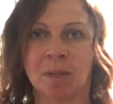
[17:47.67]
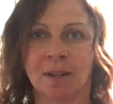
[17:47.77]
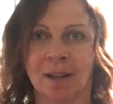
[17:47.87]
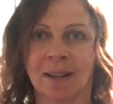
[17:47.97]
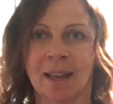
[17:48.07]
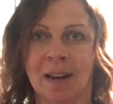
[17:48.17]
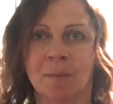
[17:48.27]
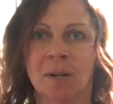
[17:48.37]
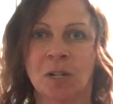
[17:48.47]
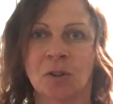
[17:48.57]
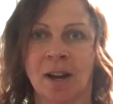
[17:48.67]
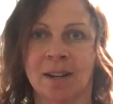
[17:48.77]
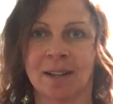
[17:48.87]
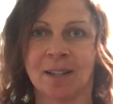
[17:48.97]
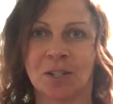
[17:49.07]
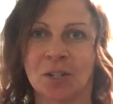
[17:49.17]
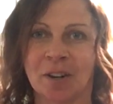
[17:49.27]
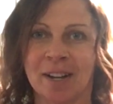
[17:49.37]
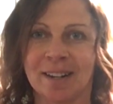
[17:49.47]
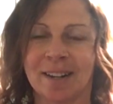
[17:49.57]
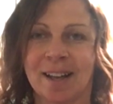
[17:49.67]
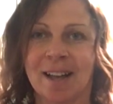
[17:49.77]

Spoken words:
And again, I'm going to try to integrate